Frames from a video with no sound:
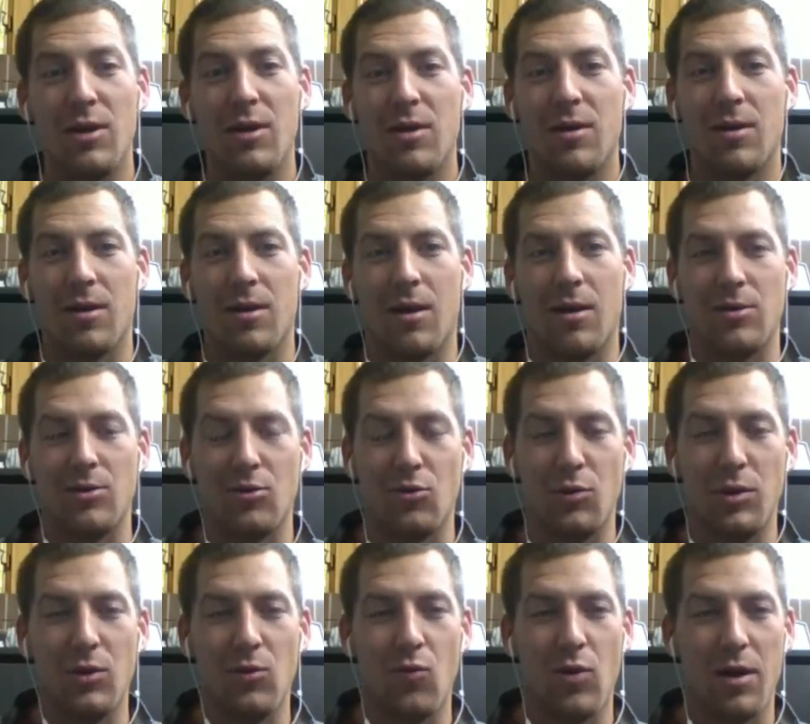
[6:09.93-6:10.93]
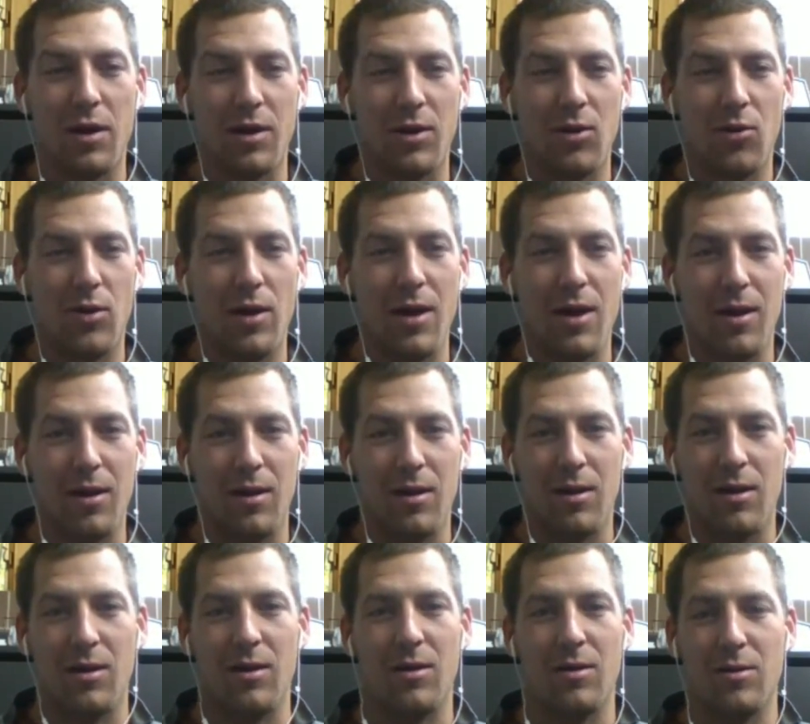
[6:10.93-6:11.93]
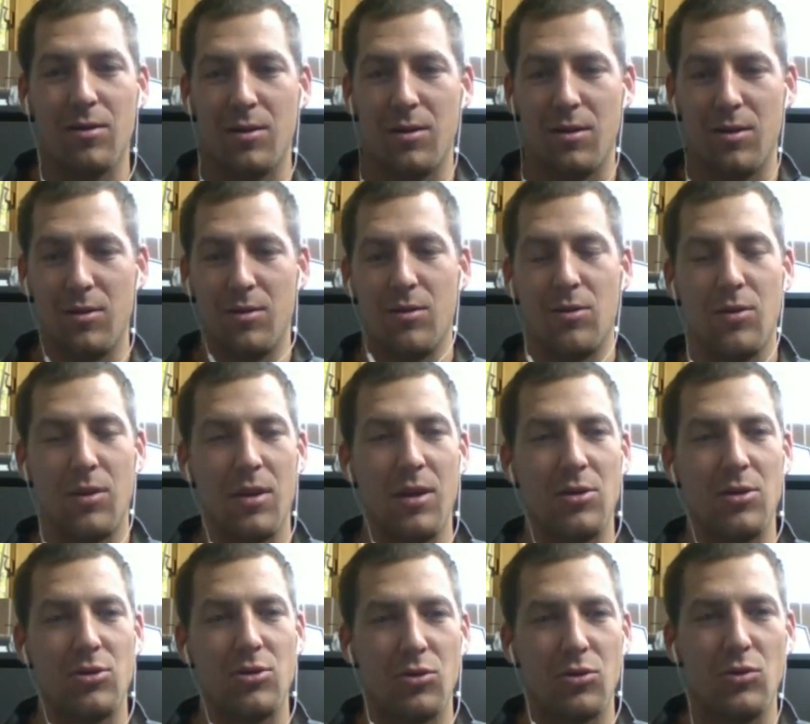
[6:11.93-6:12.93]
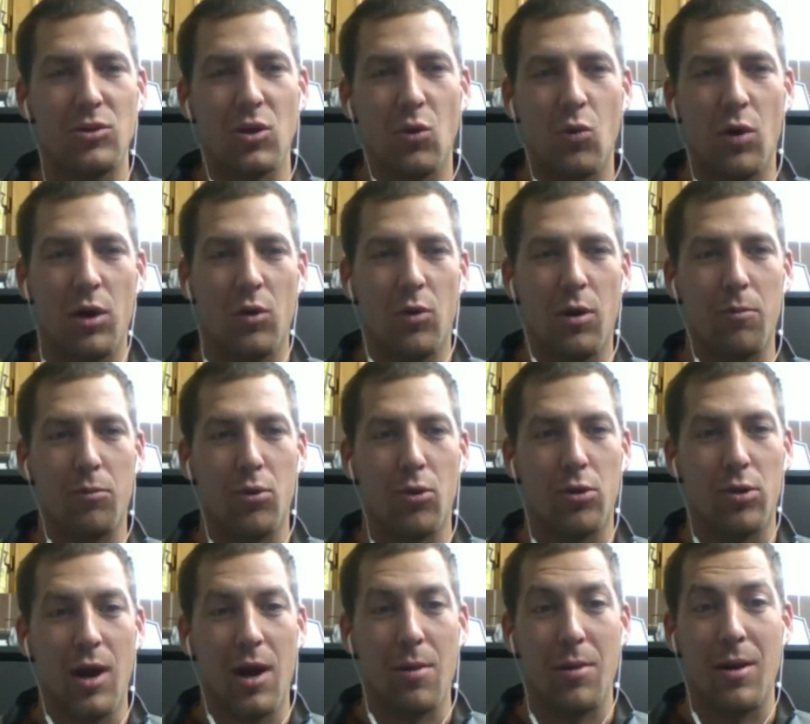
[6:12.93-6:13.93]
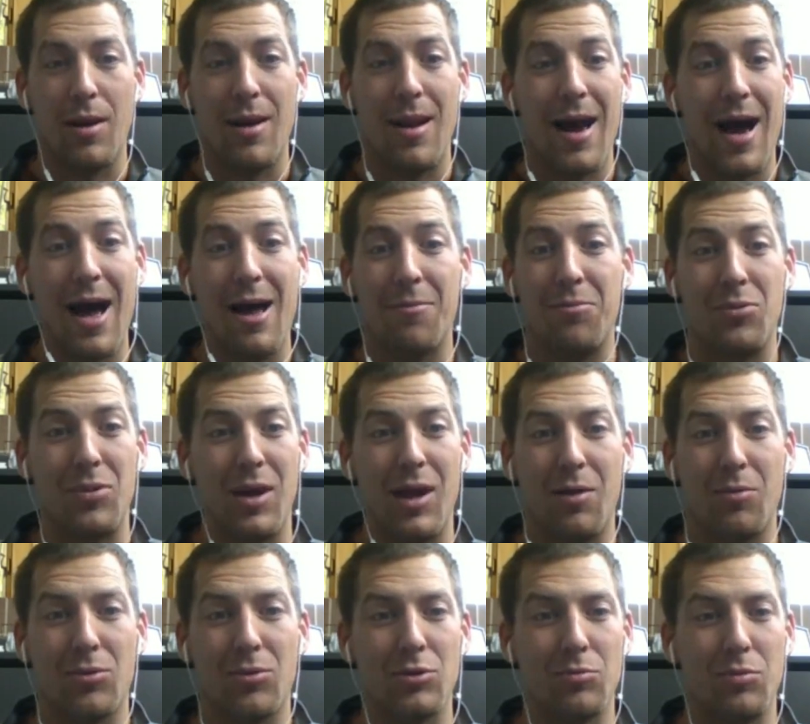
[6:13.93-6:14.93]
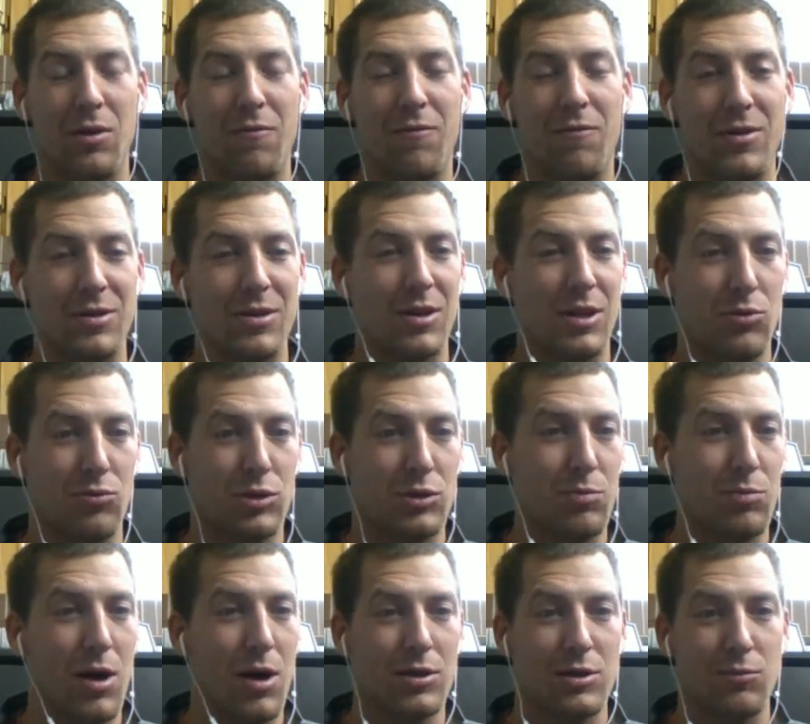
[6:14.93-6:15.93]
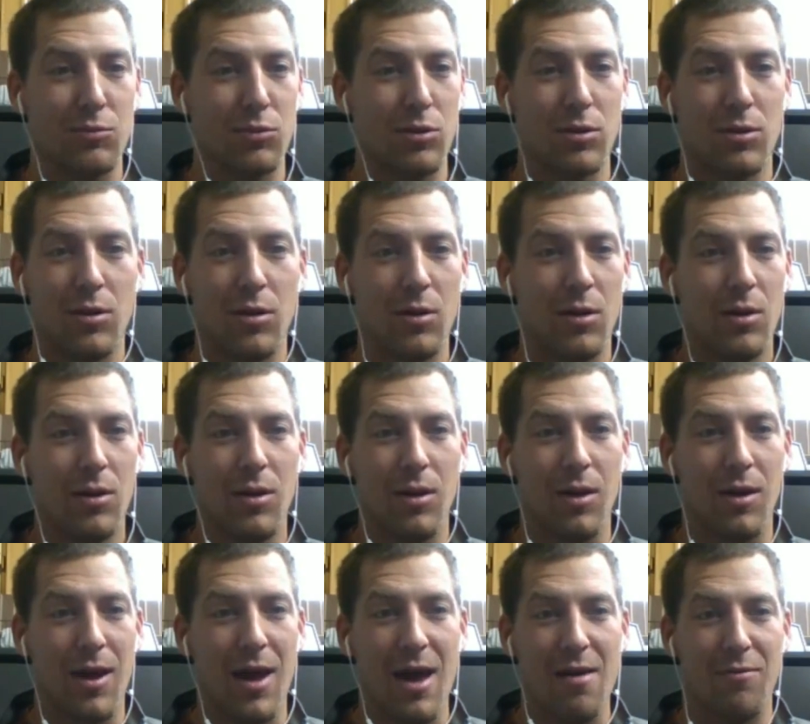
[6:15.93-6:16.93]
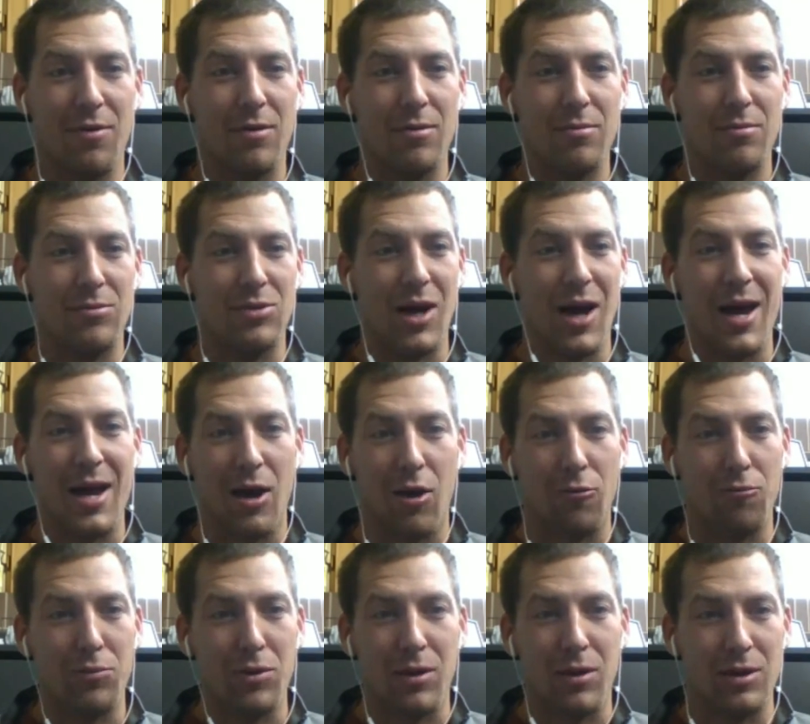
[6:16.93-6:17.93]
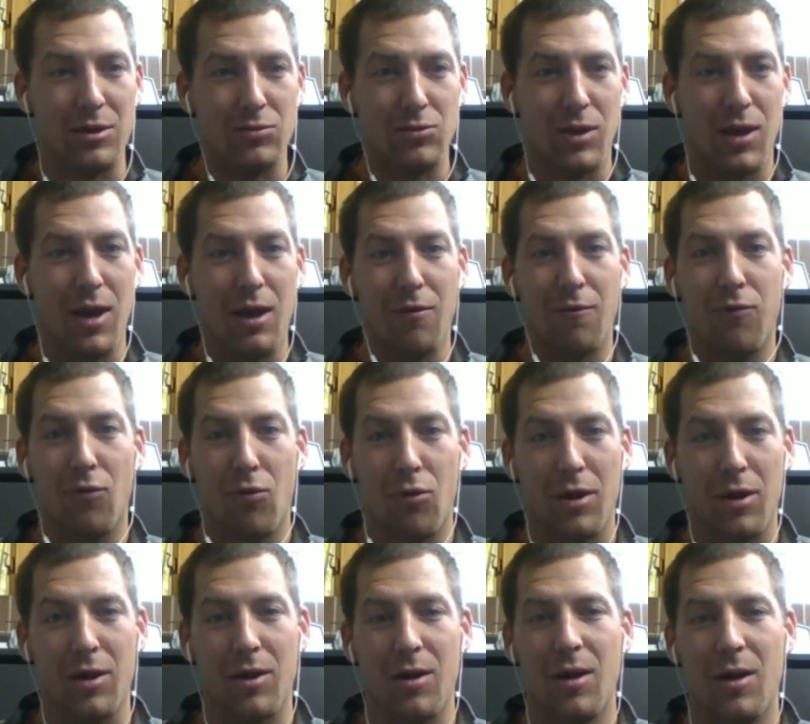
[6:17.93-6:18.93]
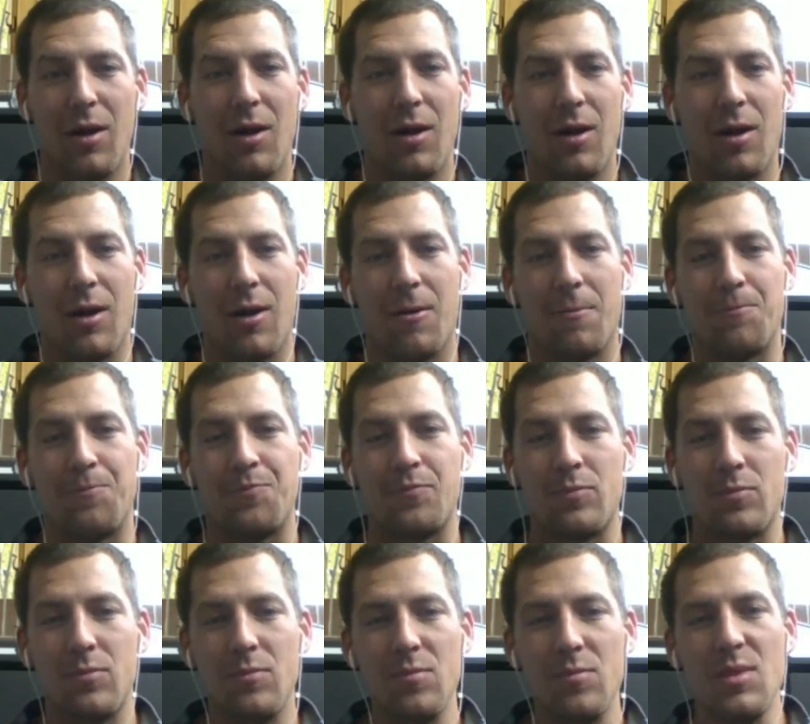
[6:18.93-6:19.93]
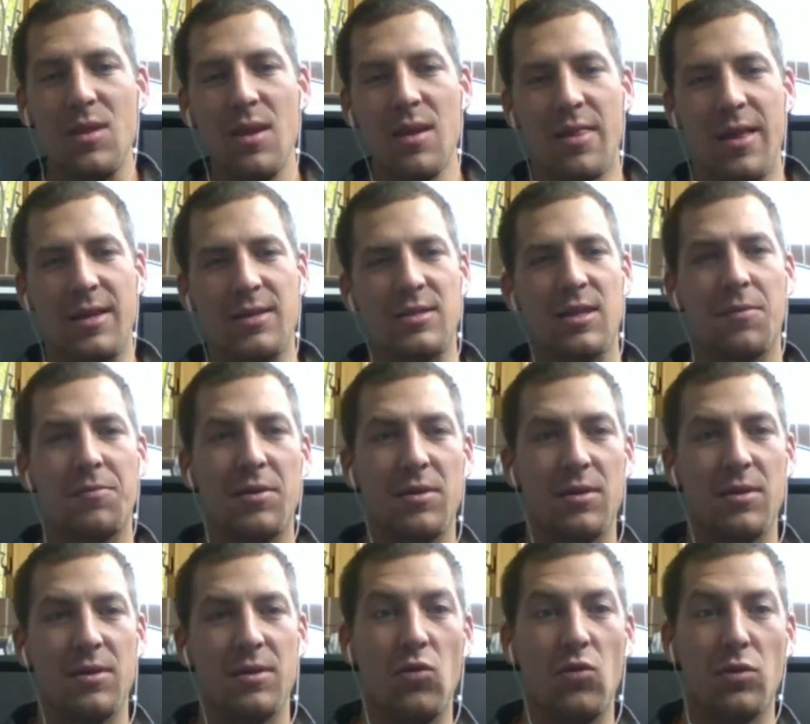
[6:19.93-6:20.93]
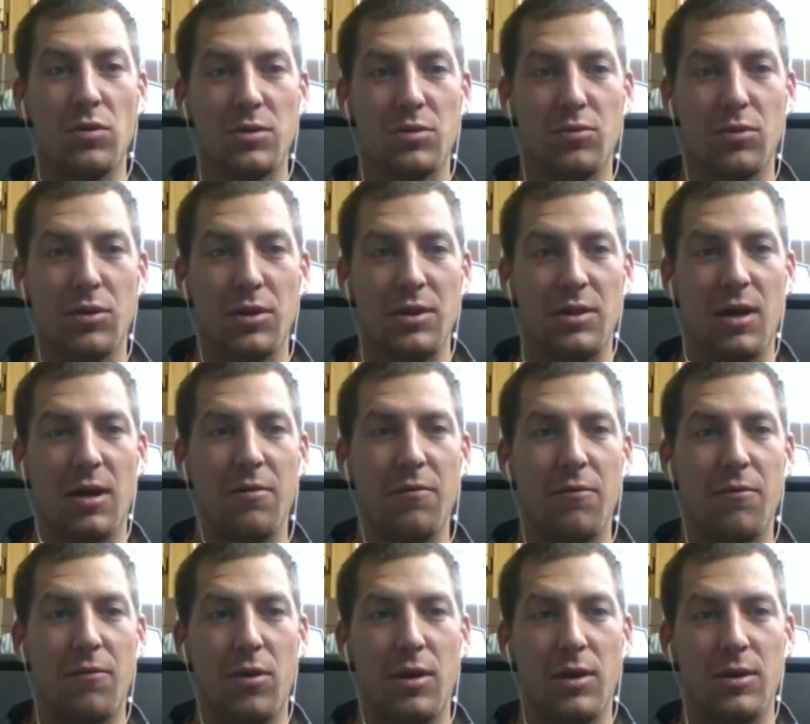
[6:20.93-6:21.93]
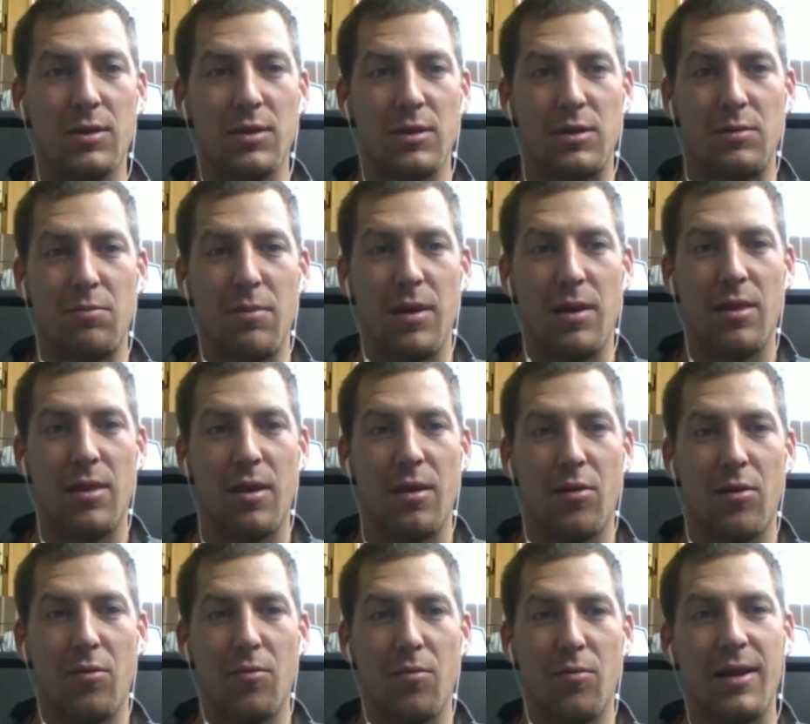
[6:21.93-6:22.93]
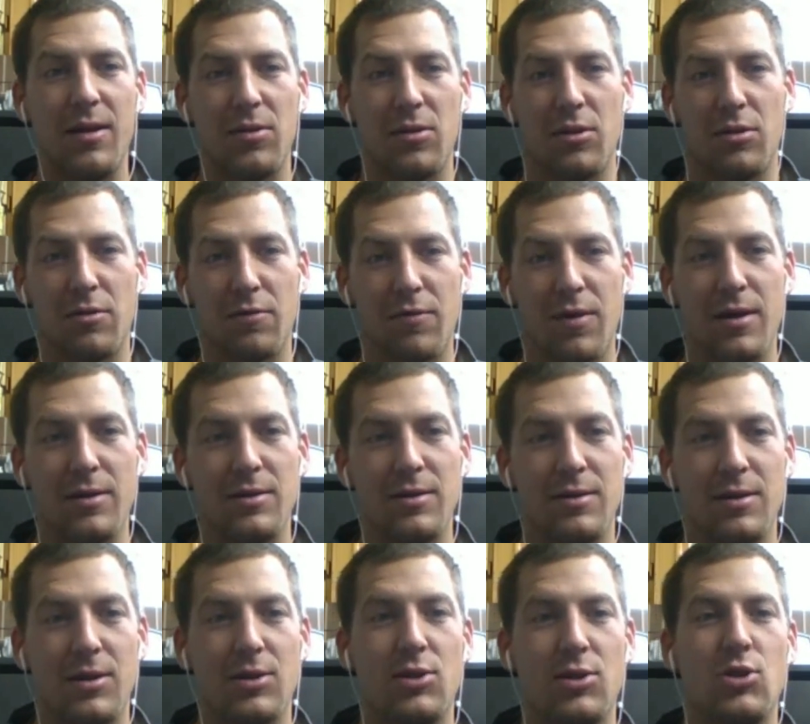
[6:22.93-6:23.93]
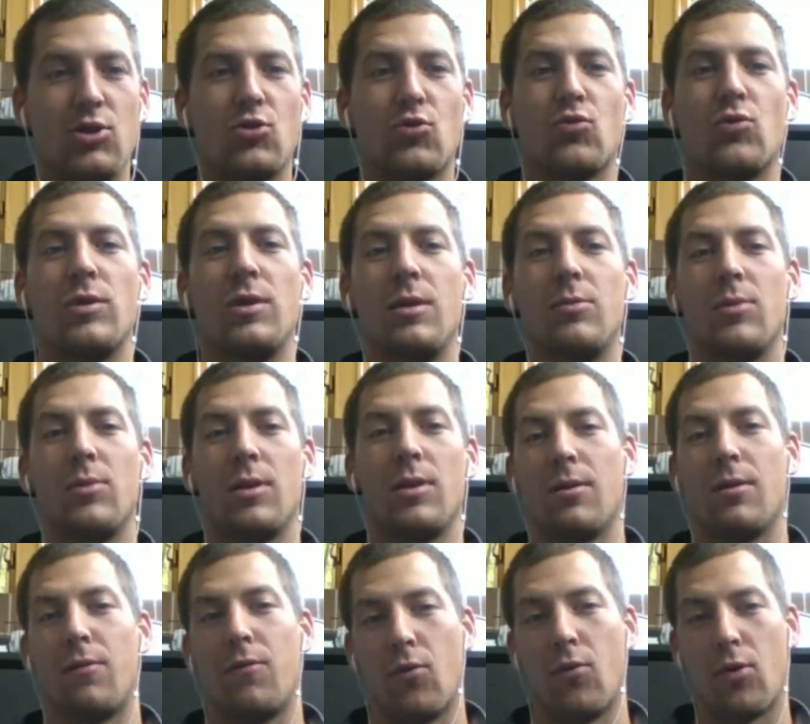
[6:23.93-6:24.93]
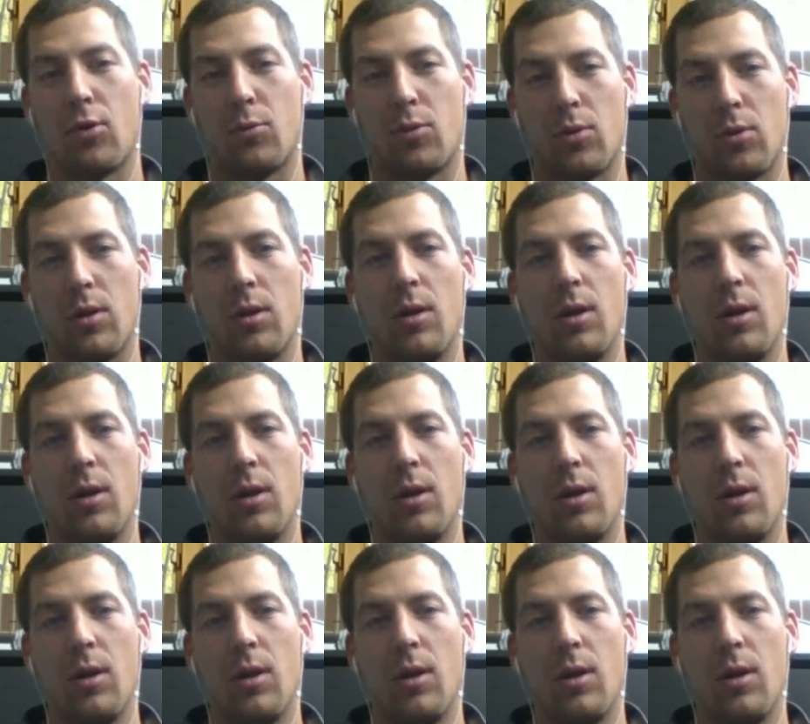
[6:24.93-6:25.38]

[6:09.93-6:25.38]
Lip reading: We didn't want to go ahead and introduce a one-to-one program and not be able to be fiscally responsible and have it die out because we can't afford it. And that's something that Google's really done for us, is they're making their devices extremely affordable.